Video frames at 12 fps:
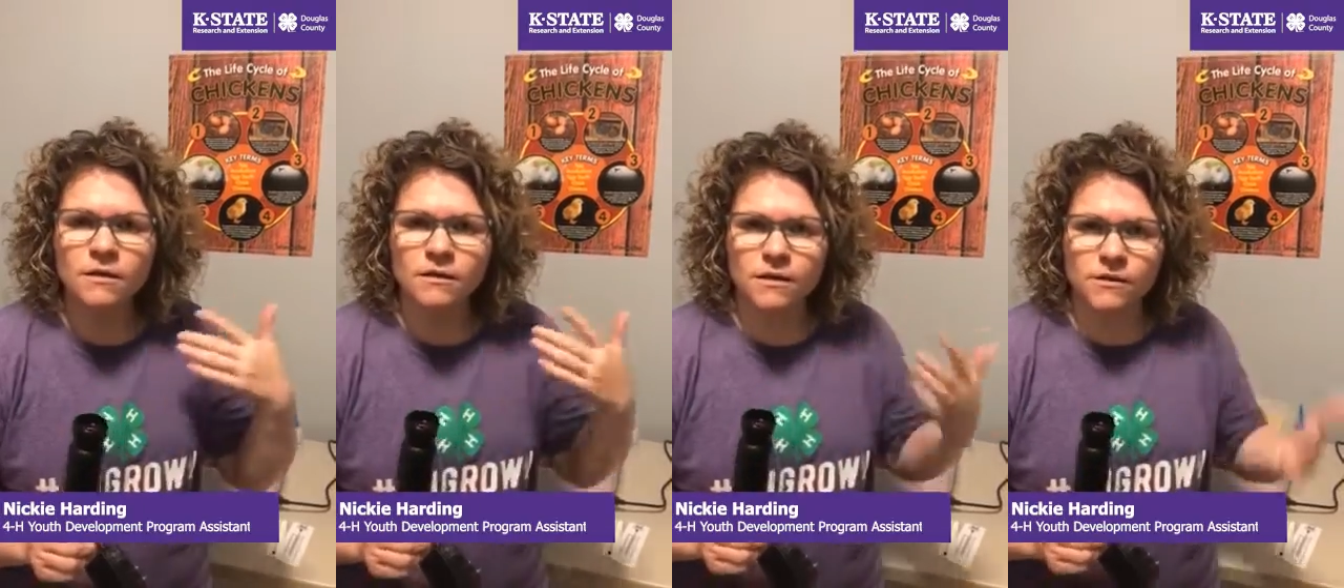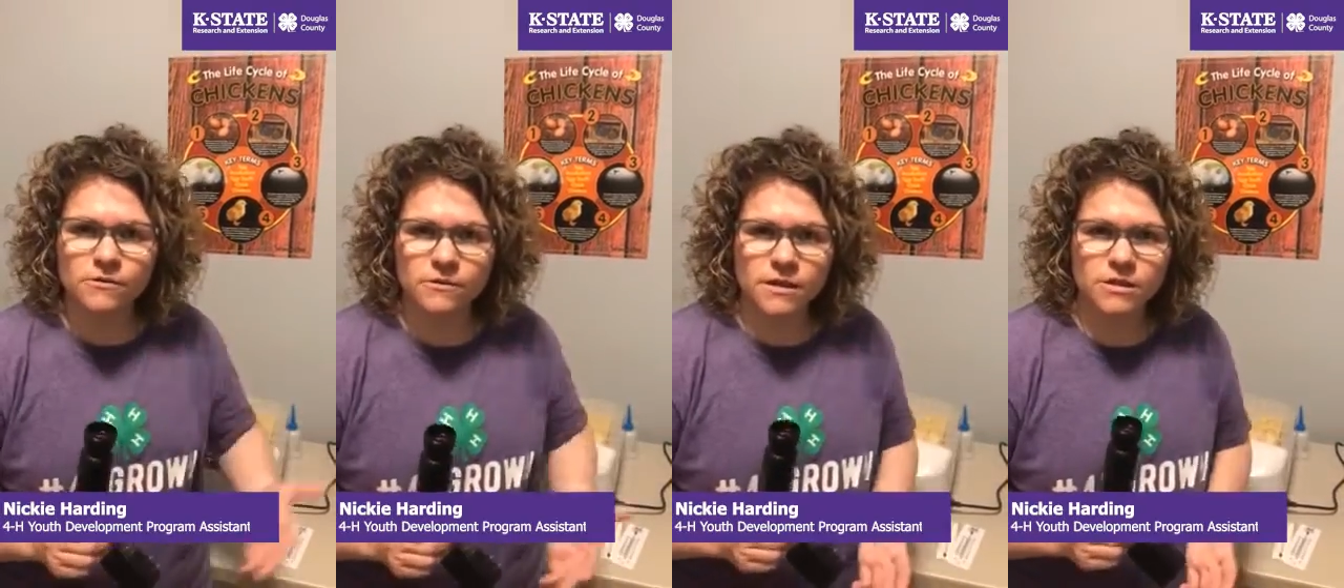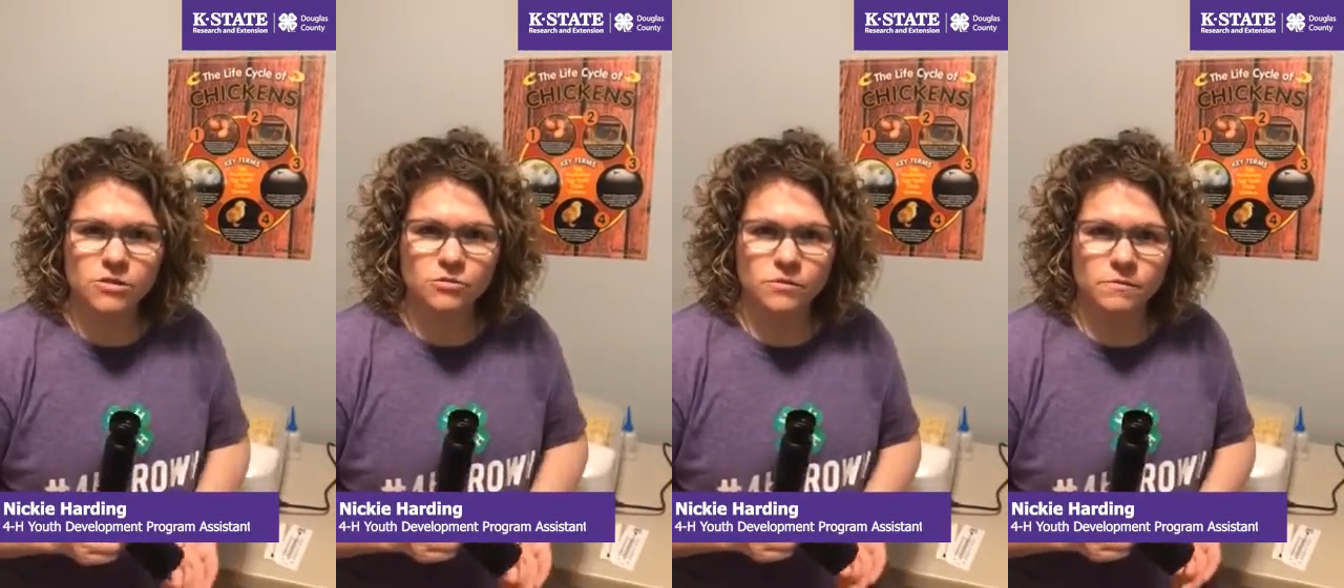The other thing
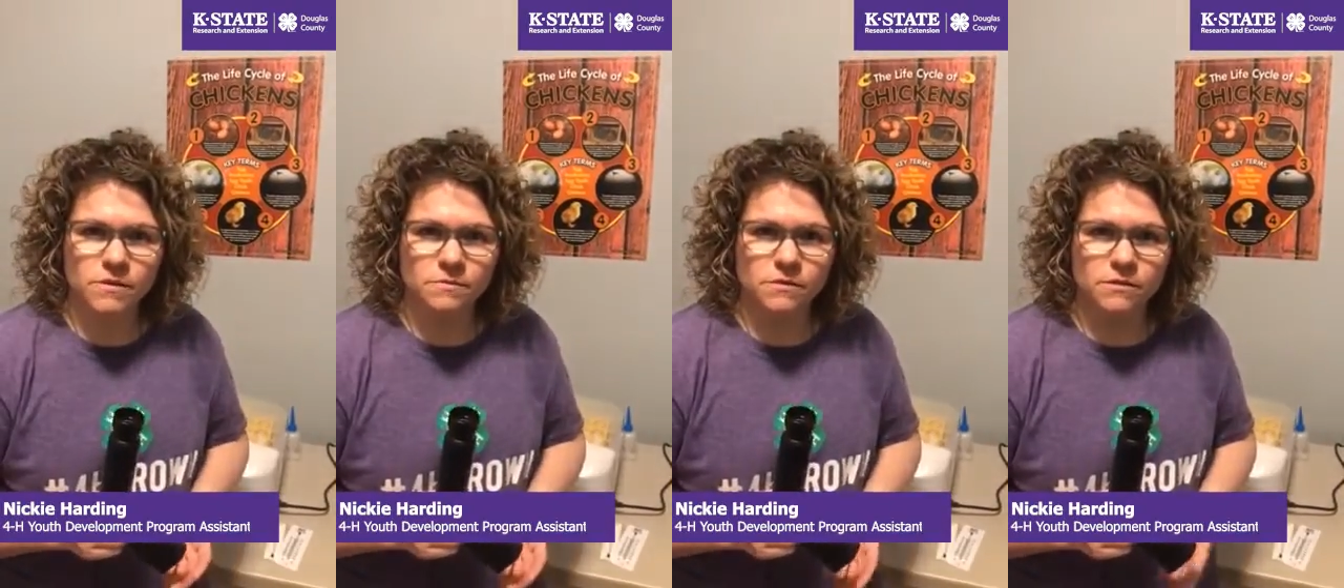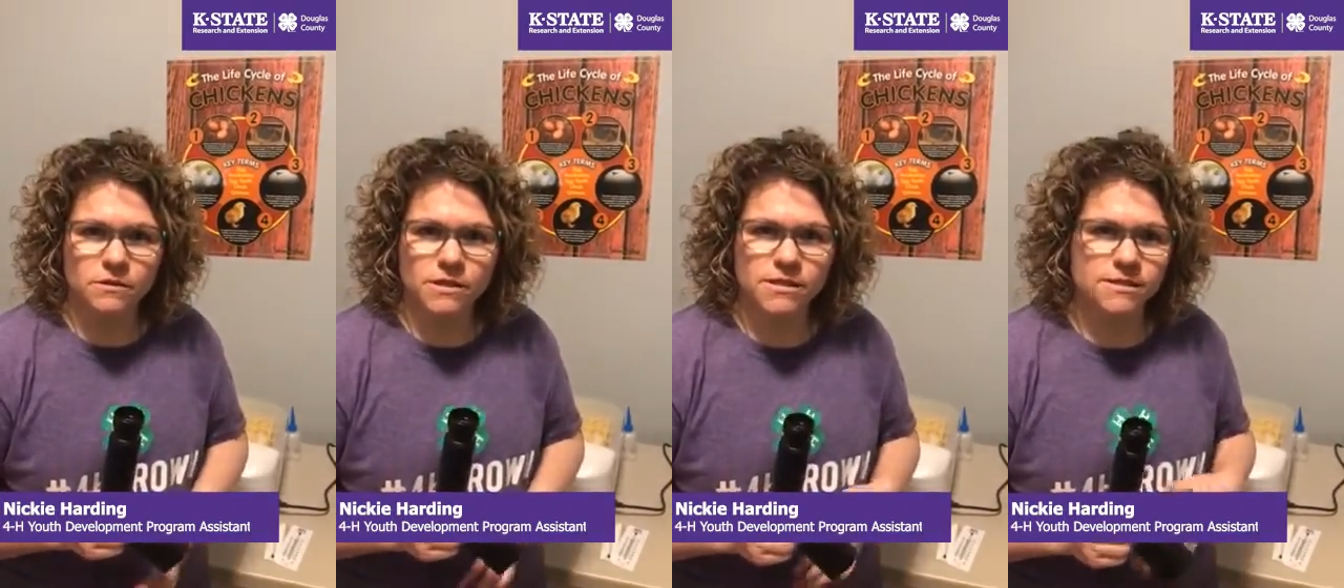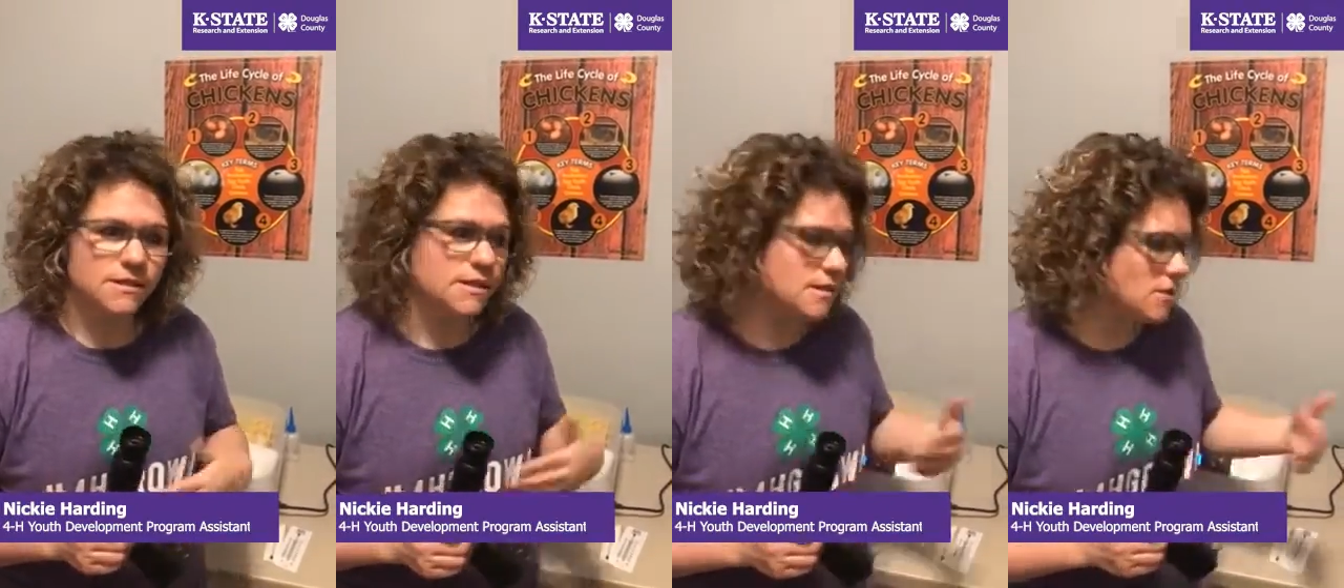to remember
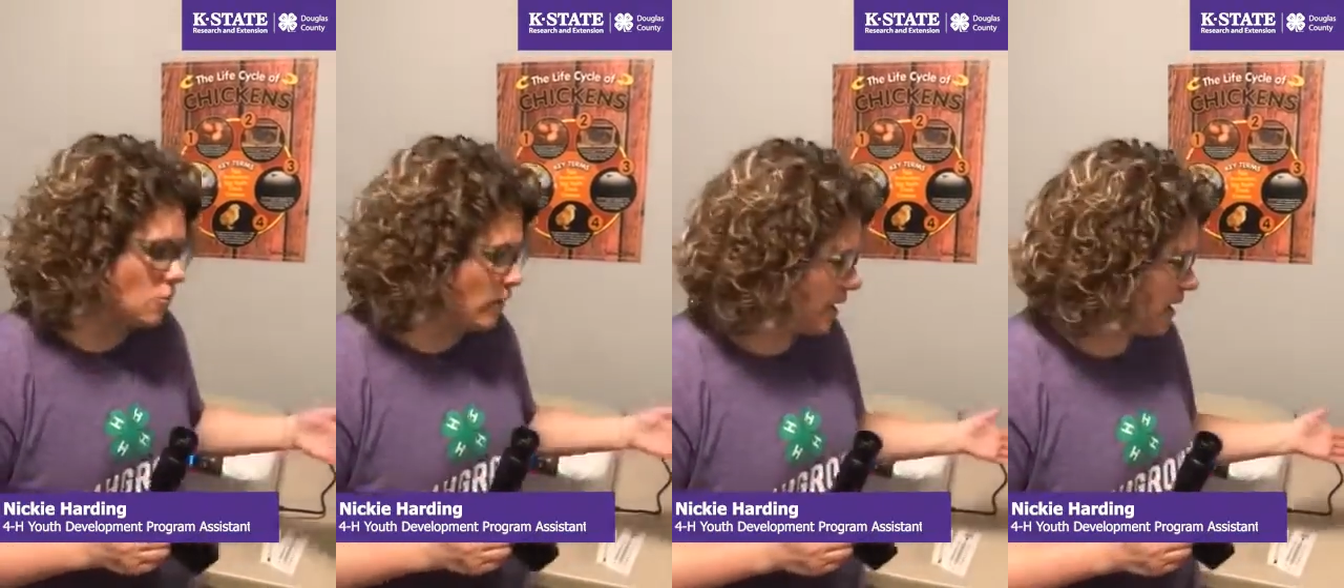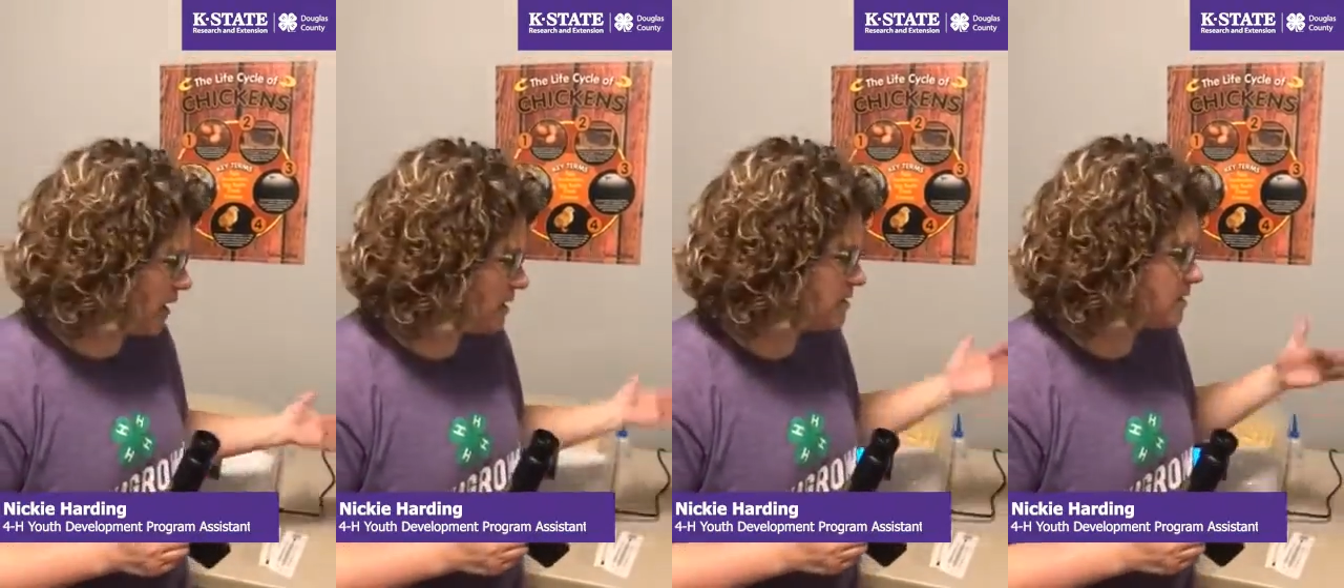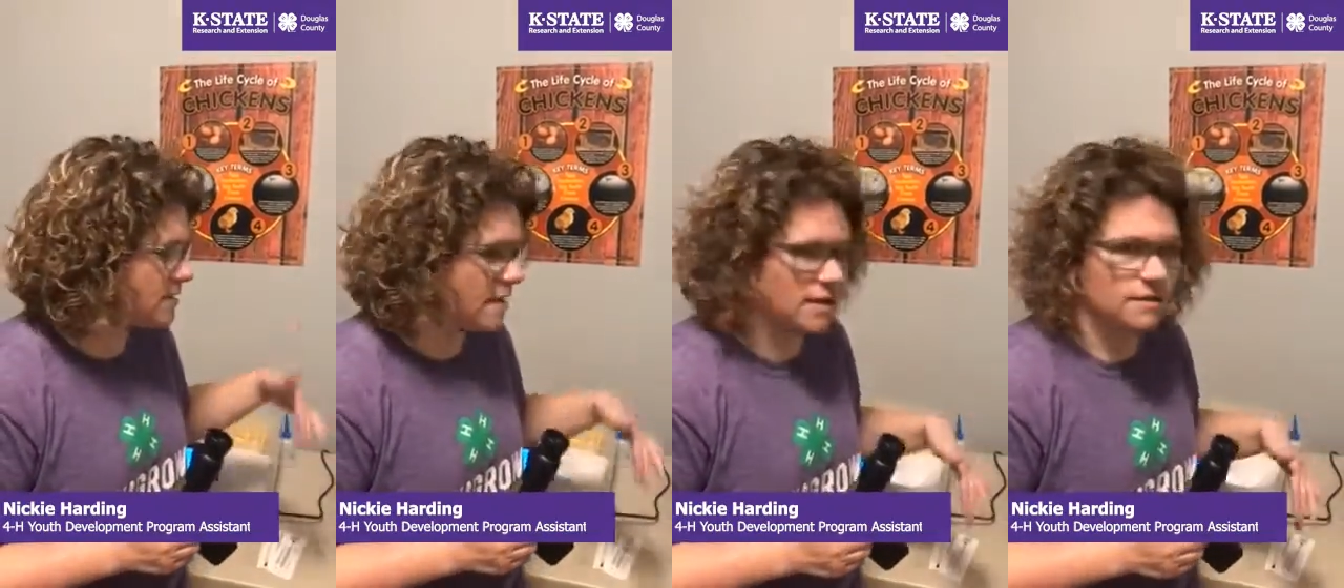is it's okay
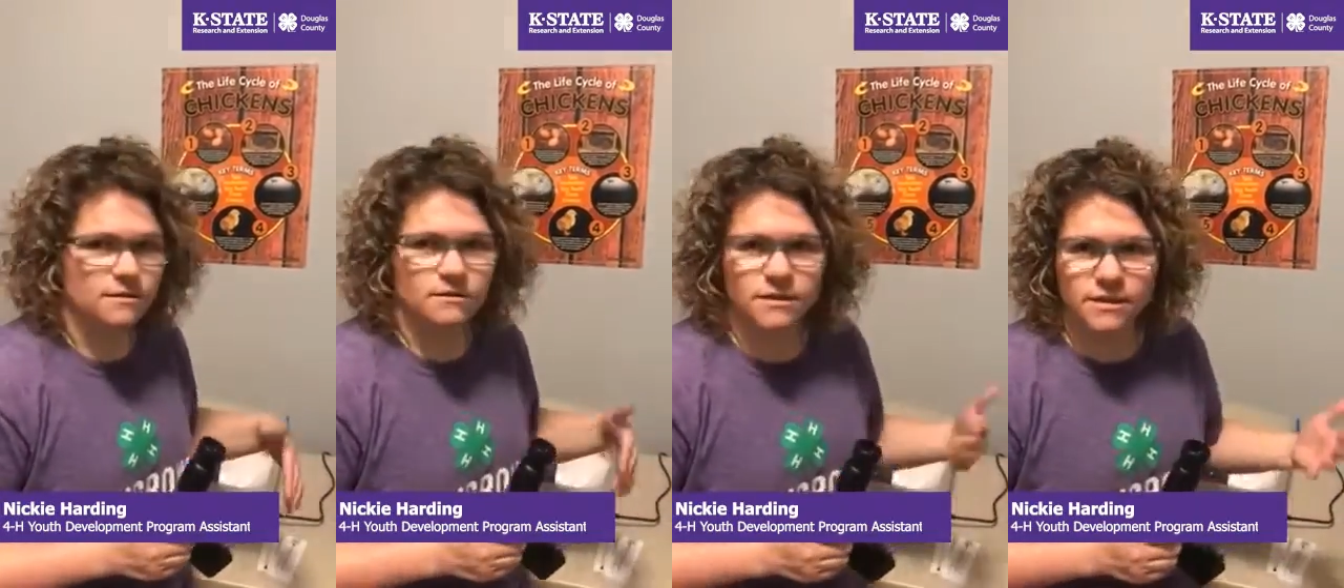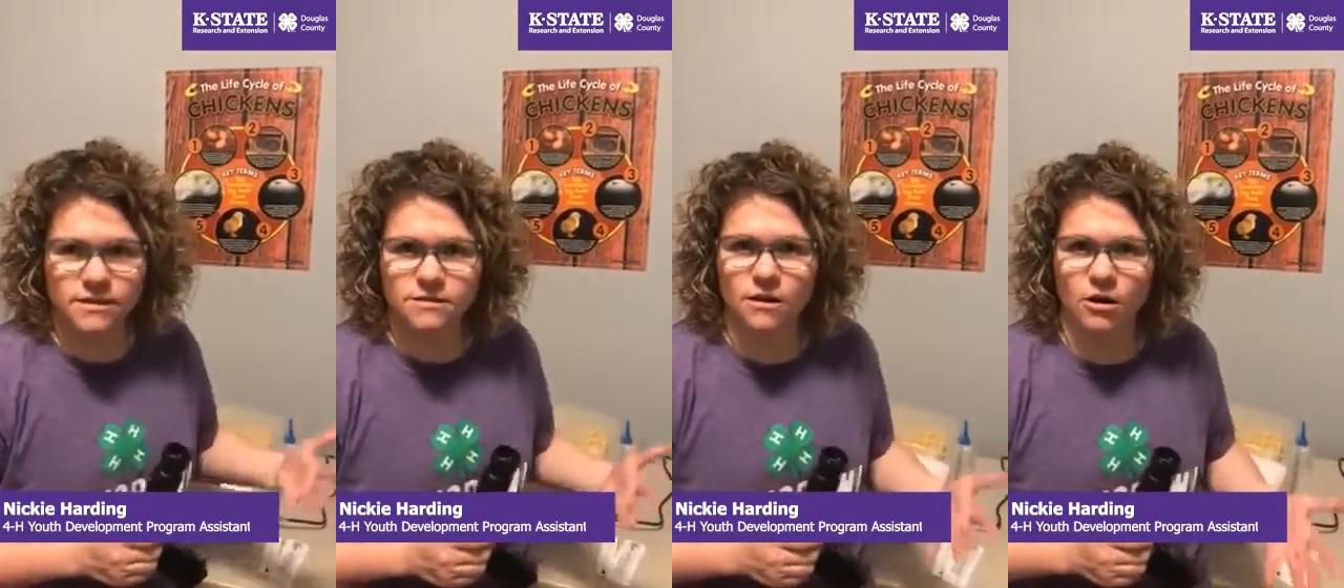to take the lid